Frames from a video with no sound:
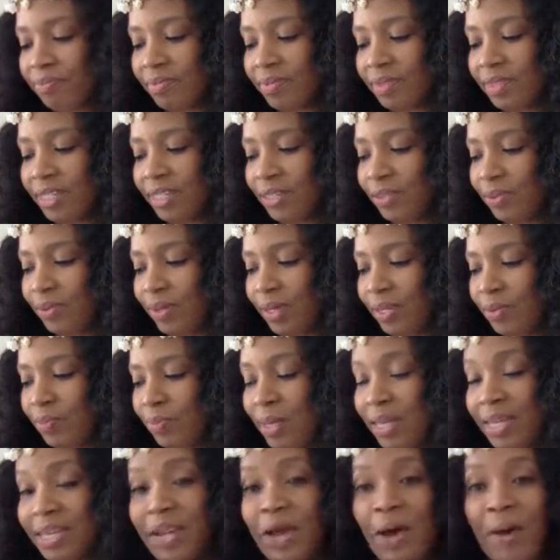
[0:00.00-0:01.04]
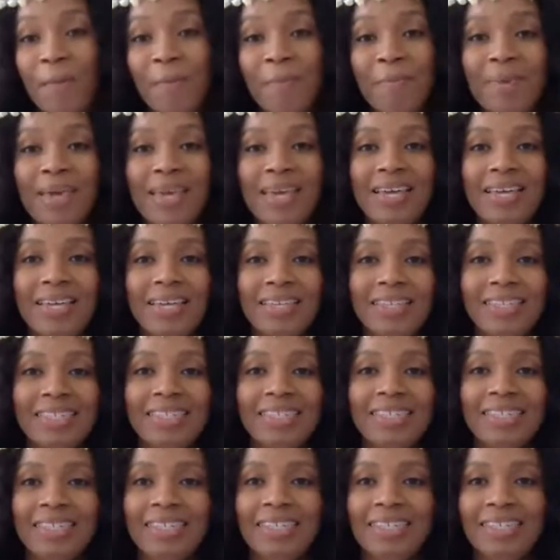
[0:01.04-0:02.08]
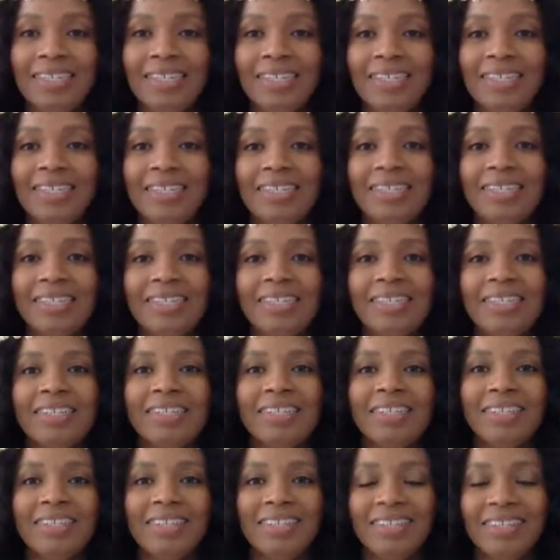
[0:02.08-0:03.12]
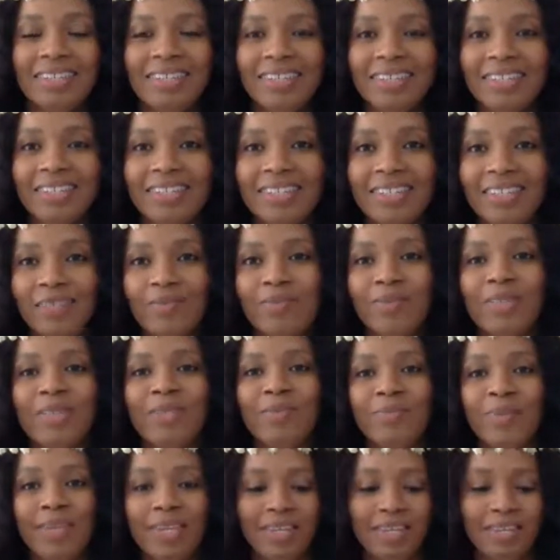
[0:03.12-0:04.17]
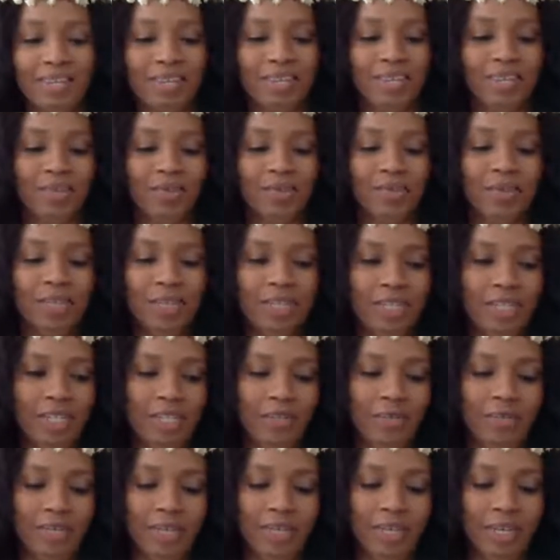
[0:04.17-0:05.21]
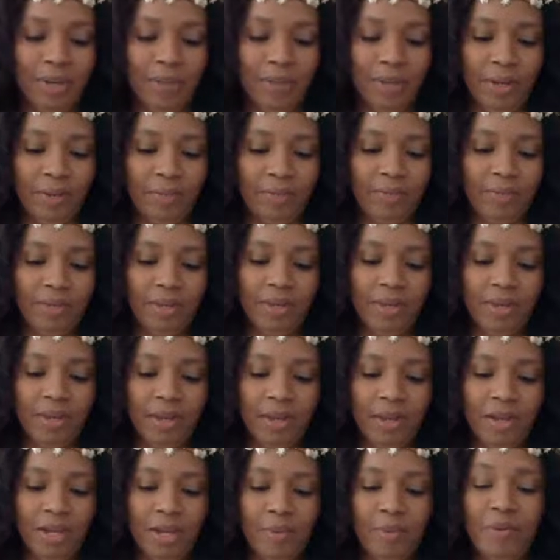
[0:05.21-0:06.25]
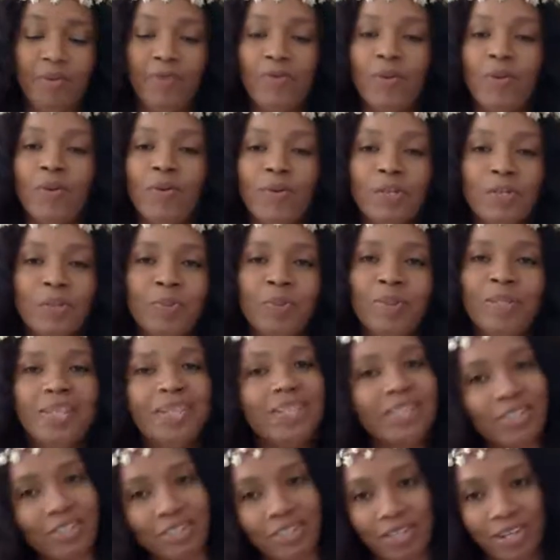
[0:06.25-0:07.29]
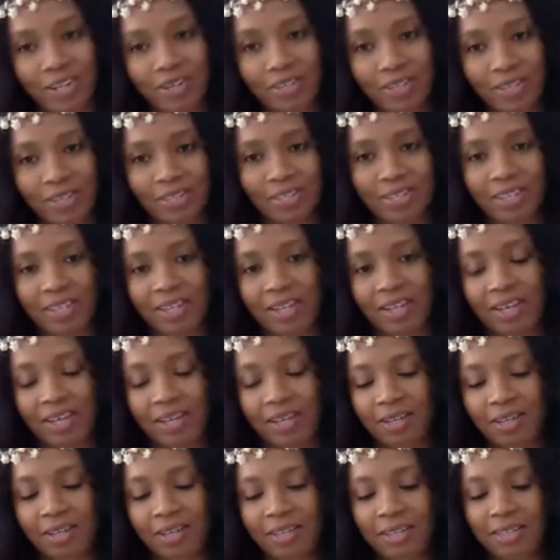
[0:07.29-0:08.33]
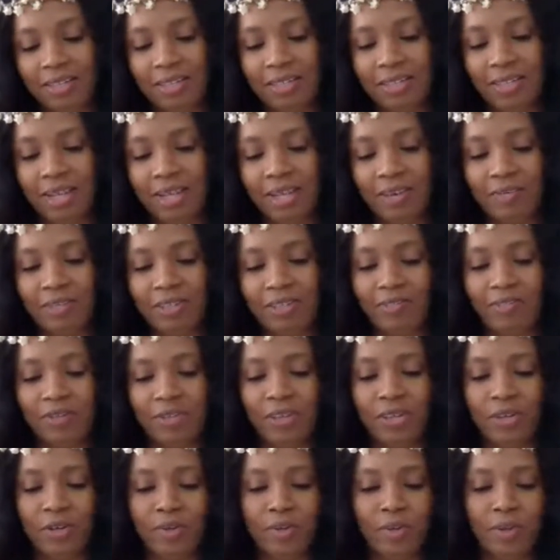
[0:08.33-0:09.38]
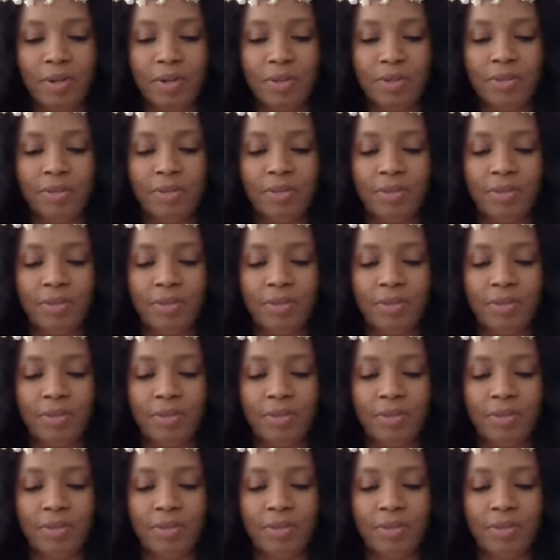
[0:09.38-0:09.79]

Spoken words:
This has been amazing. This has been amazing. Really, really yummy. Of course, please share this video with